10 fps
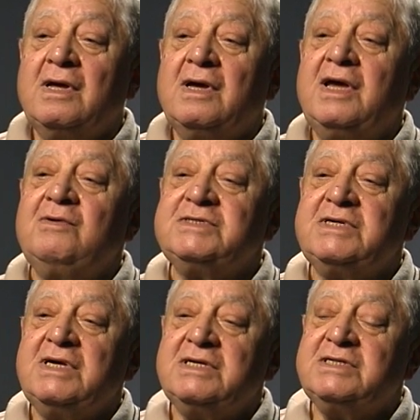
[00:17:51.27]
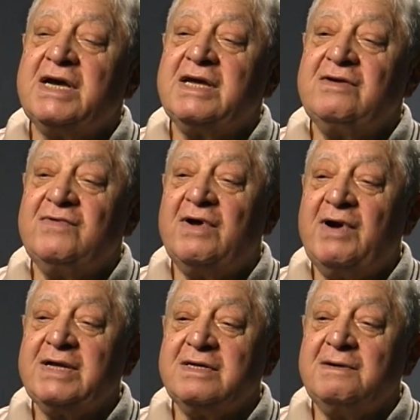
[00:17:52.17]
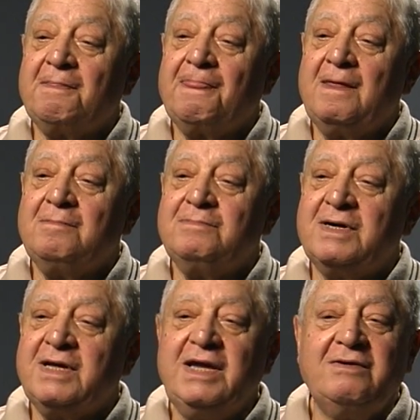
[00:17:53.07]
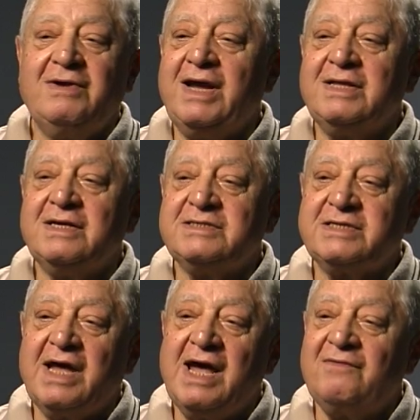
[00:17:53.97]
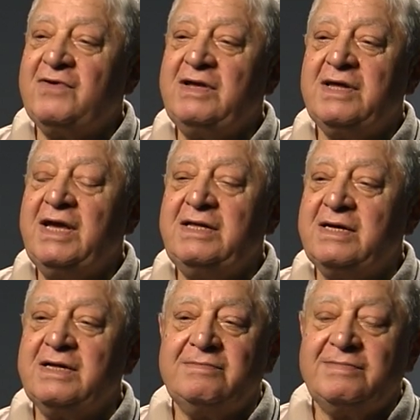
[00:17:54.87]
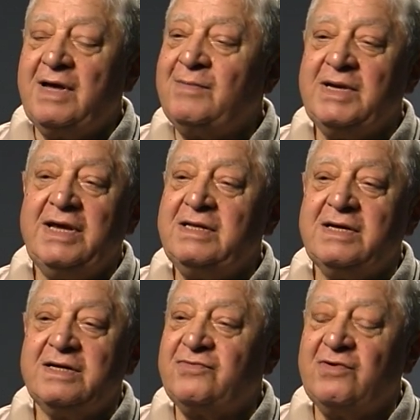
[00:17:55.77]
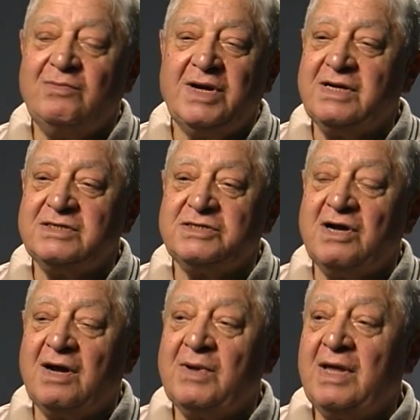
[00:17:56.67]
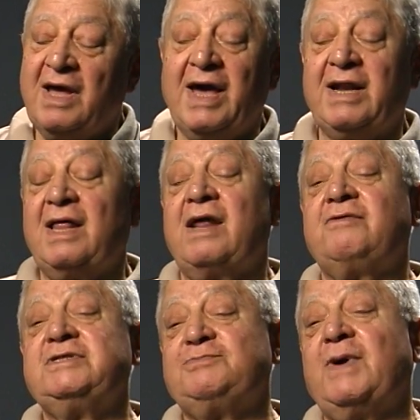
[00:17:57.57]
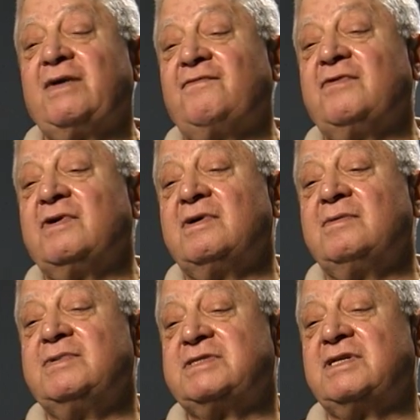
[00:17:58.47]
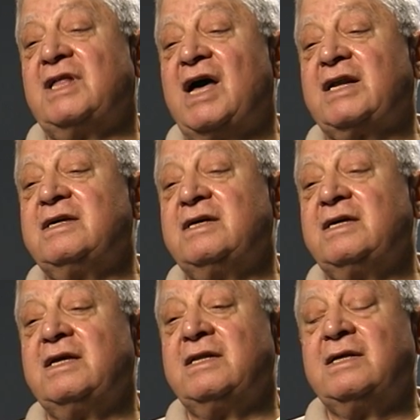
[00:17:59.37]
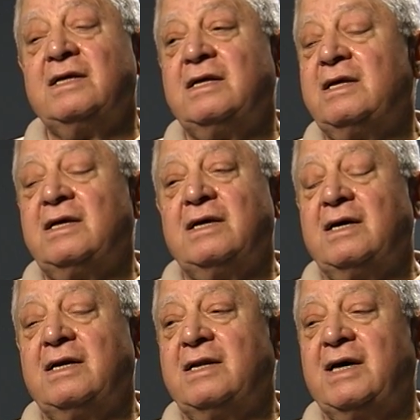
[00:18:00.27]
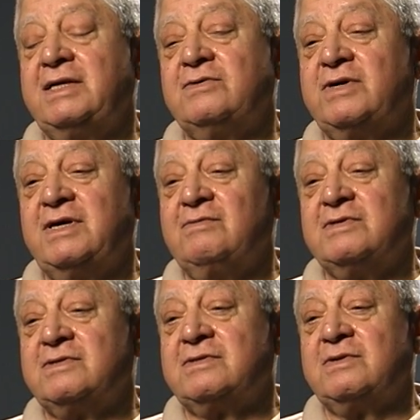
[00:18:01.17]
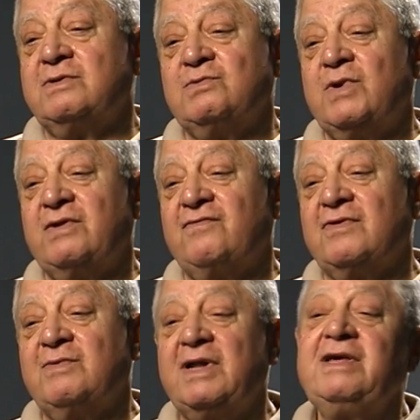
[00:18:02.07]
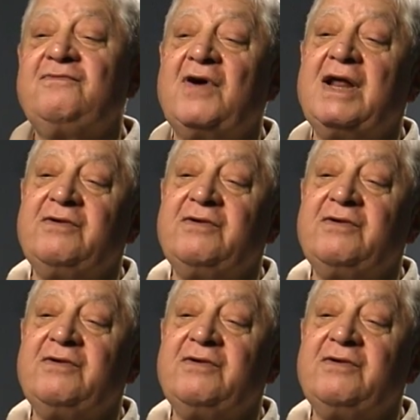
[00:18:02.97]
He was the executive director, but he ran the staff. He did. I mean, he did a tremendous job. I had a lot of respect for Mr. Lochner, and I thought he was wonderful. Well, he finally